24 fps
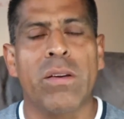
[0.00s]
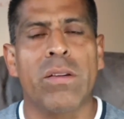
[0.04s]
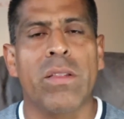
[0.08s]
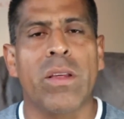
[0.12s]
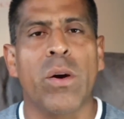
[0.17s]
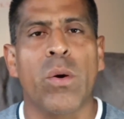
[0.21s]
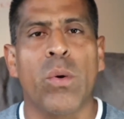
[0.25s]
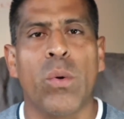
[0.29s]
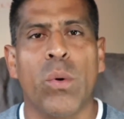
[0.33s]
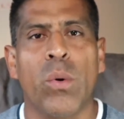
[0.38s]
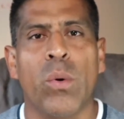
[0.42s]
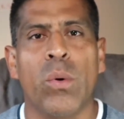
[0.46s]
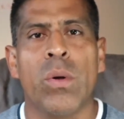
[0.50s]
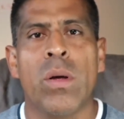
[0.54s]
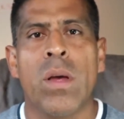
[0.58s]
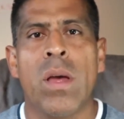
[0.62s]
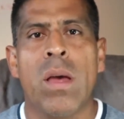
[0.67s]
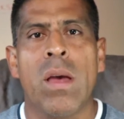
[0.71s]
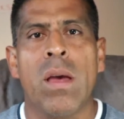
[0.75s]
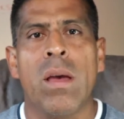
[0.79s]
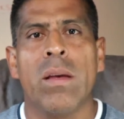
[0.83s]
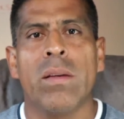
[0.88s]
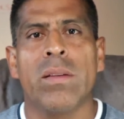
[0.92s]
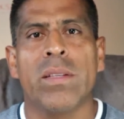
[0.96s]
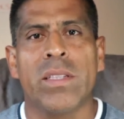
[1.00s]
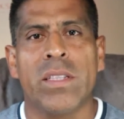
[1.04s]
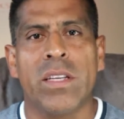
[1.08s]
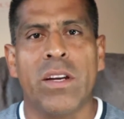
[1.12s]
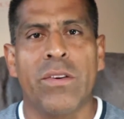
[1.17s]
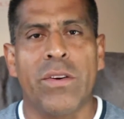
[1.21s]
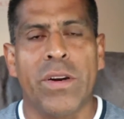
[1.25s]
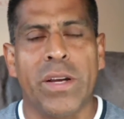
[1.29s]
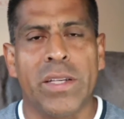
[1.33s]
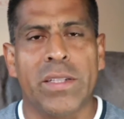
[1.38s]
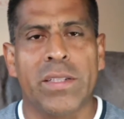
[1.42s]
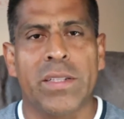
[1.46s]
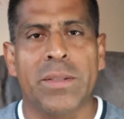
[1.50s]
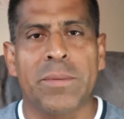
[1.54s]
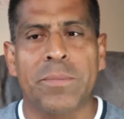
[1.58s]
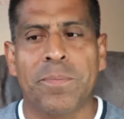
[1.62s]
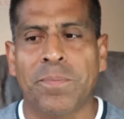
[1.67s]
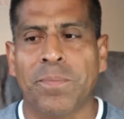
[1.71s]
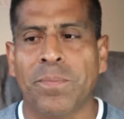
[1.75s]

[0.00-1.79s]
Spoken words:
the whole series.